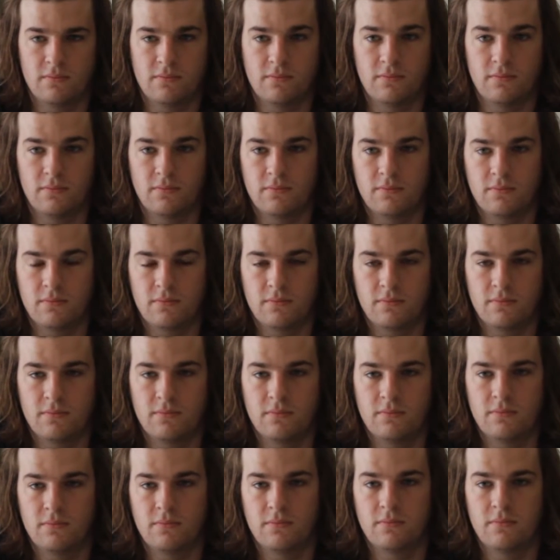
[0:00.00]

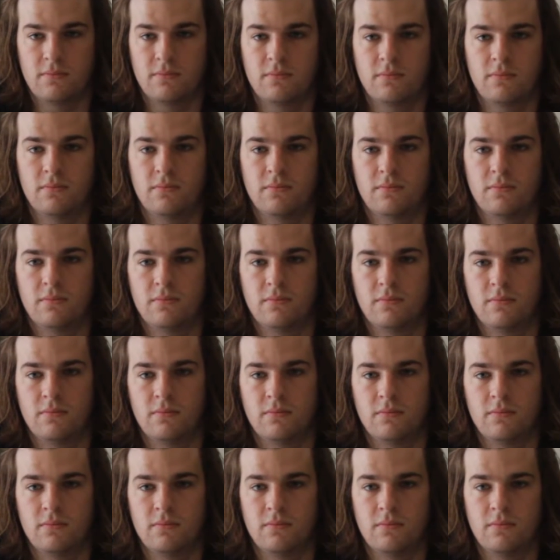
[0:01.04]

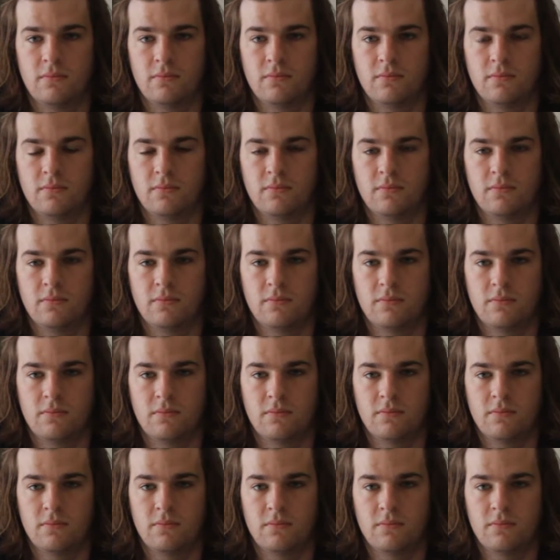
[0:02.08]

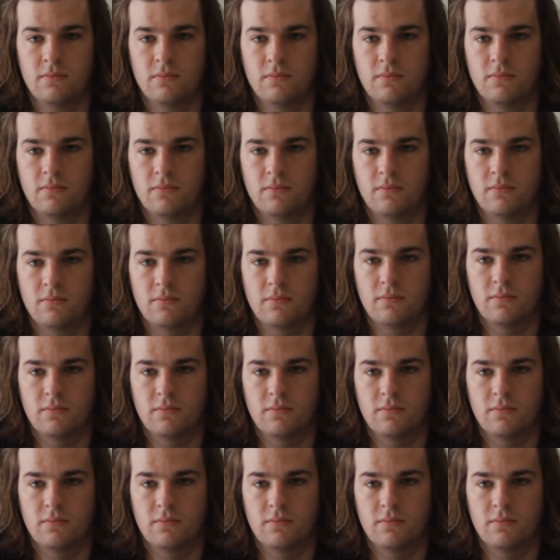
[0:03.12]
No words are spoken by the person on screen.